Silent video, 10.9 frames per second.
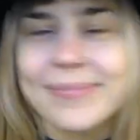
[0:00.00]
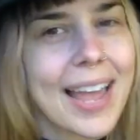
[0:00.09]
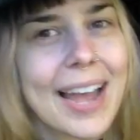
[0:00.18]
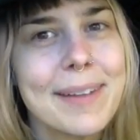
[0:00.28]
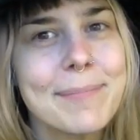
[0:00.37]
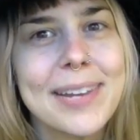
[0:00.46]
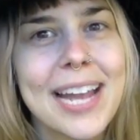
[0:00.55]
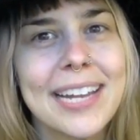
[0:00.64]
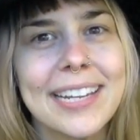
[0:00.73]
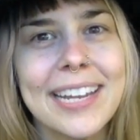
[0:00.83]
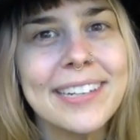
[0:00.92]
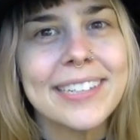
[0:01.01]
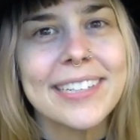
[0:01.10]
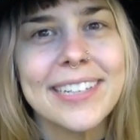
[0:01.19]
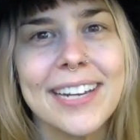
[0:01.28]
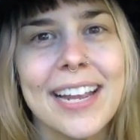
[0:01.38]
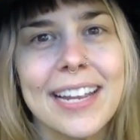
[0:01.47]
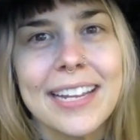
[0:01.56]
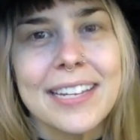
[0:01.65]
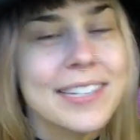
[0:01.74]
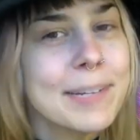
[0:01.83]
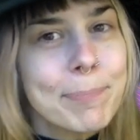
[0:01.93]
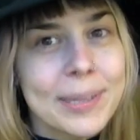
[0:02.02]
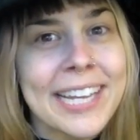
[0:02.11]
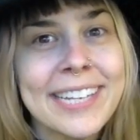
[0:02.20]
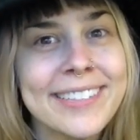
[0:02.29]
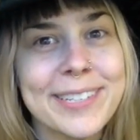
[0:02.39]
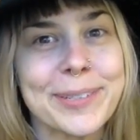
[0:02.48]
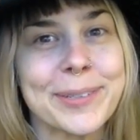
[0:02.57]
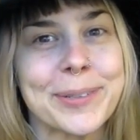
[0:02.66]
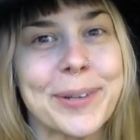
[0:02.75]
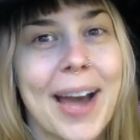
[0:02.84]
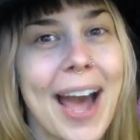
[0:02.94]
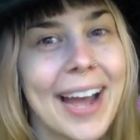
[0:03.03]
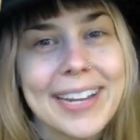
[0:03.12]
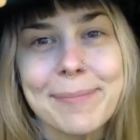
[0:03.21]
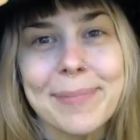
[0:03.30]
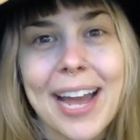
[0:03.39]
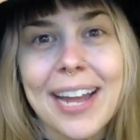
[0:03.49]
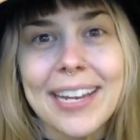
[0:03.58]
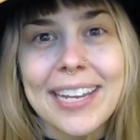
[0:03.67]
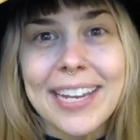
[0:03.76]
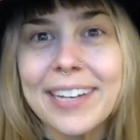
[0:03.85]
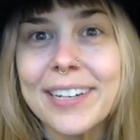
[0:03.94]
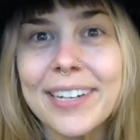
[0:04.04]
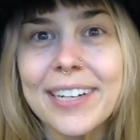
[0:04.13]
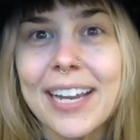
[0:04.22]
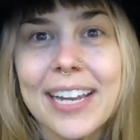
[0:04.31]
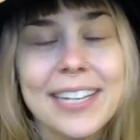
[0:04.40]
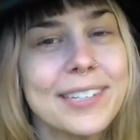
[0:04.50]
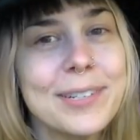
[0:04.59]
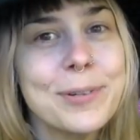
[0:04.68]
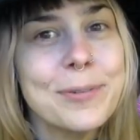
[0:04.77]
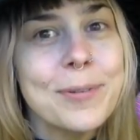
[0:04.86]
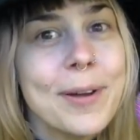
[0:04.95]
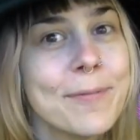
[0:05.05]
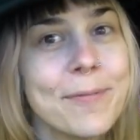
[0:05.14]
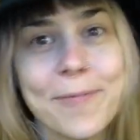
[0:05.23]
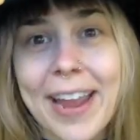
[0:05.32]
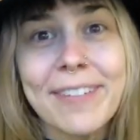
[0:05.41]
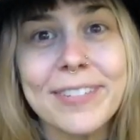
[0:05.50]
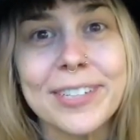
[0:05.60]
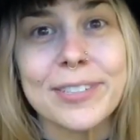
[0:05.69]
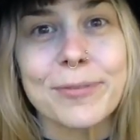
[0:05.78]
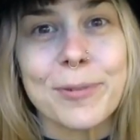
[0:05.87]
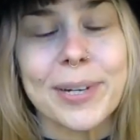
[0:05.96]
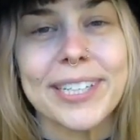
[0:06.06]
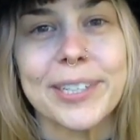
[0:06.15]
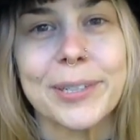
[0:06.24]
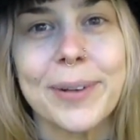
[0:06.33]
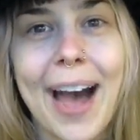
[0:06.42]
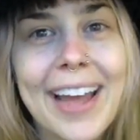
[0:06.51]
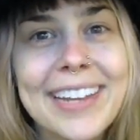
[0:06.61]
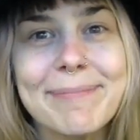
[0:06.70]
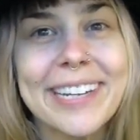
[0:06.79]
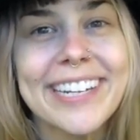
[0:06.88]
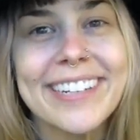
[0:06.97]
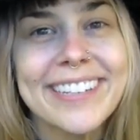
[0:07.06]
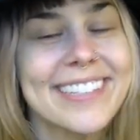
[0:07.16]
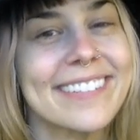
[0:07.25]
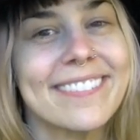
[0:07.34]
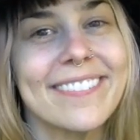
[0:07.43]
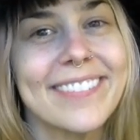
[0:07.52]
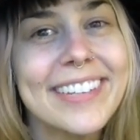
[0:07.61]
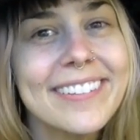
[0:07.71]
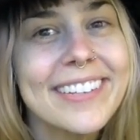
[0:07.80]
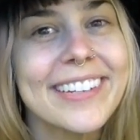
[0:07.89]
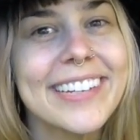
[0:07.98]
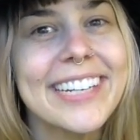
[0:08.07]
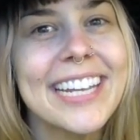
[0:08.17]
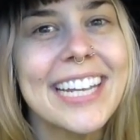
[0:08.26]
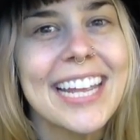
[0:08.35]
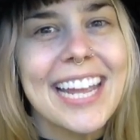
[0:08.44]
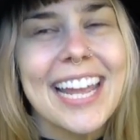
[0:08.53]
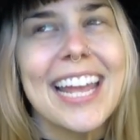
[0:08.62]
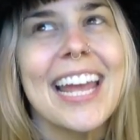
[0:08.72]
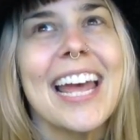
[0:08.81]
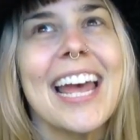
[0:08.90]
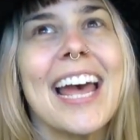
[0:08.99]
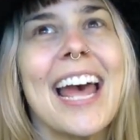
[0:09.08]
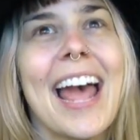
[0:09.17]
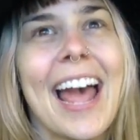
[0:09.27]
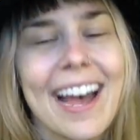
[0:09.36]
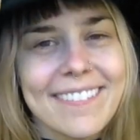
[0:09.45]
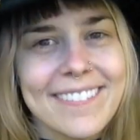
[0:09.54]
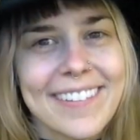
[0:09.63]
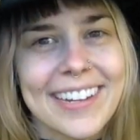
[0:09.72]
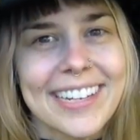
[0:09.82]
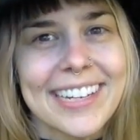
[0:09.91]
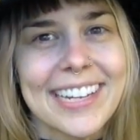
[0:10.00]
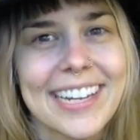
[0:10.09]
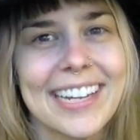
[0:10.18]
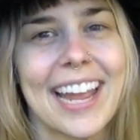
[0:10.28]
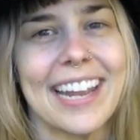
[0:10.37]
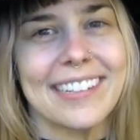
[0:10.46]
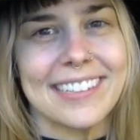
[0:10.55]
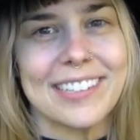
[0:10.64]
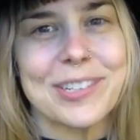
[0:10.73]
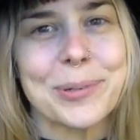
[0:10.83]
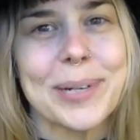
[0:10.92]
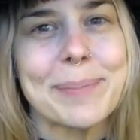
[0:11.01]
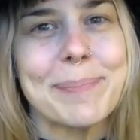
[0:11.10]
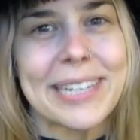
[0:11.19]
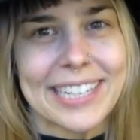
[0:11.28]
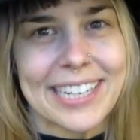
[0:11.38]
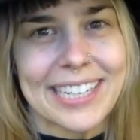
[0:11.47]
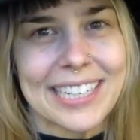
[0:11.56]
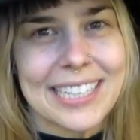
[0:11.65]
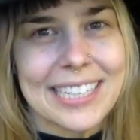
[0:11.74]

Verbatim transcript: I'm not here to please you. I am not here to do favors for you. I am here to feel good, have fun, and enjoy being.